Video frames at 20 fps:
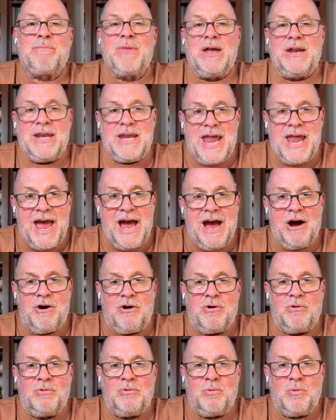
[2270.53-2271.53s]

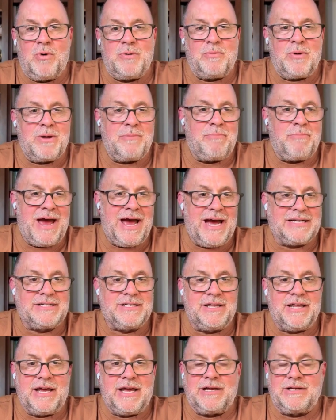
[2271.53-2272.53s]
Now, when we pass
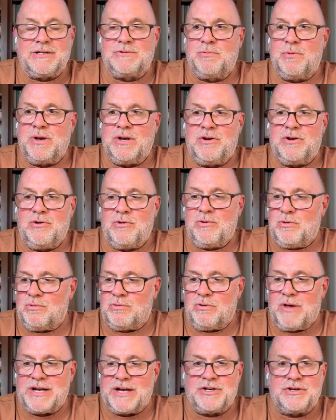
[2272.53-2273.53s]
things, we do
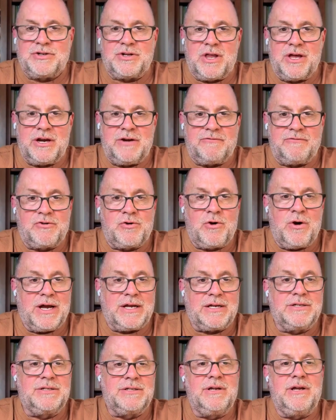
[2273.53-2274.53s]
legislative
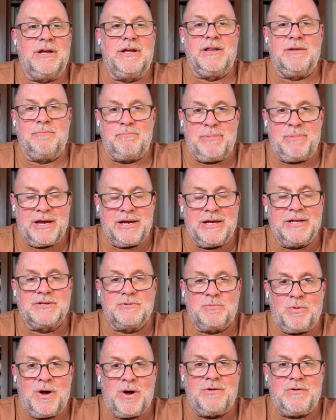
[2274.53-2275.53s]
tricks. And the biggest
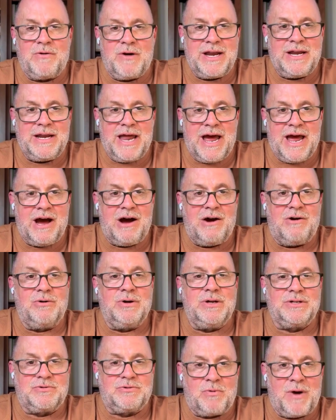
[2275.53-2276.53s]
one right now
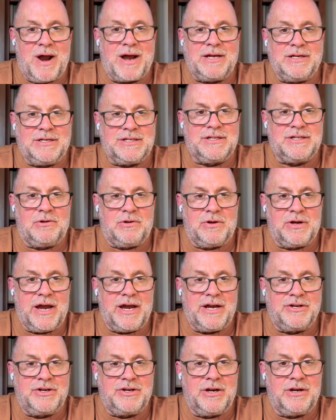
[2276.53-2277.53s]
is
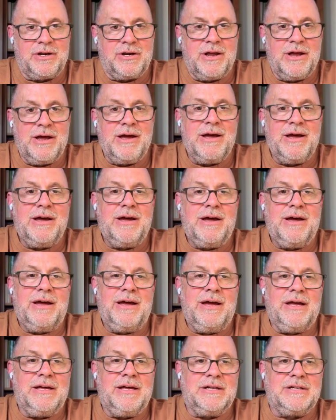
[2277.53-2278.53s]
reconciliation.
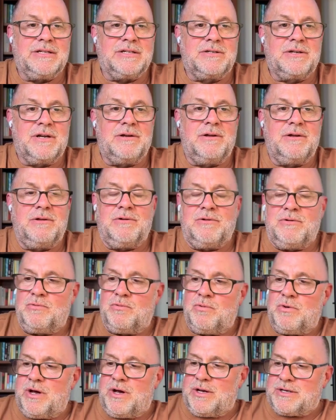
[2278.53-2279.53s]

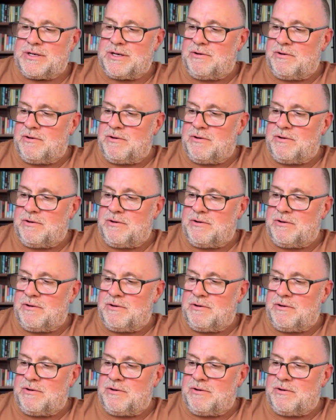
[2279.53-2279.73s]
And